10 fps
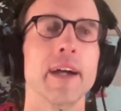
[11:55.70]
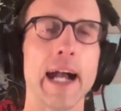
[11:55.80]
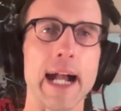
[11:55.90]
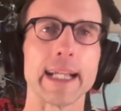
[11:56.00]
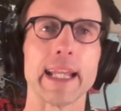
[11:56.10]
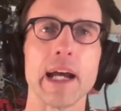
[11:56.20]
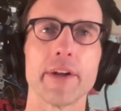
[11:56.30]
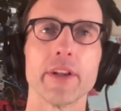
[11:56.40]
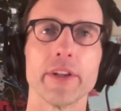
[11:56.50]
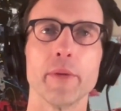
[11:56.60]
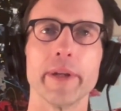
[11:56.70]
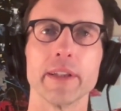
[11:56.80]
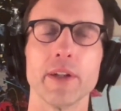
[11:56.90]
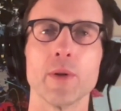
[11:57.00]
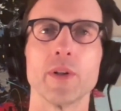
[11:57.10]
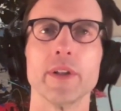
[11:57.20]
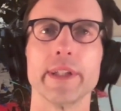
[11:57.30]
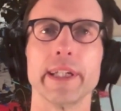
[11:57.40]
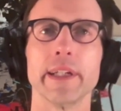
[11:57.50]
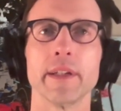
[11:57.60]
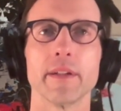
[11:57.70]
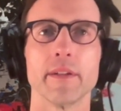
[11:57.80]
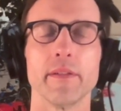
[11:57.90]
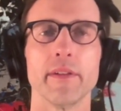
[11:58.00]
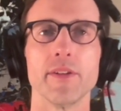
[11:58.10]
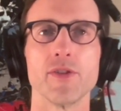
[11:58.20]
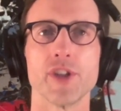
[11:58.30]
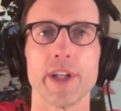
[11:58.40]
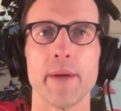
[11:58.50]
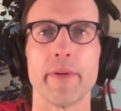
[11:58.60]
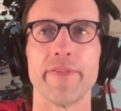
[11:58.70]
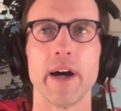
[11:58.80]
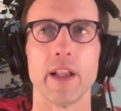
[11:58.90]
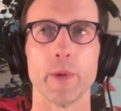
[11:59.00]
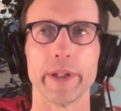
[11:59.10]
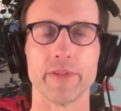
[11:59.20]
hack it out a little bit locally, gin up a following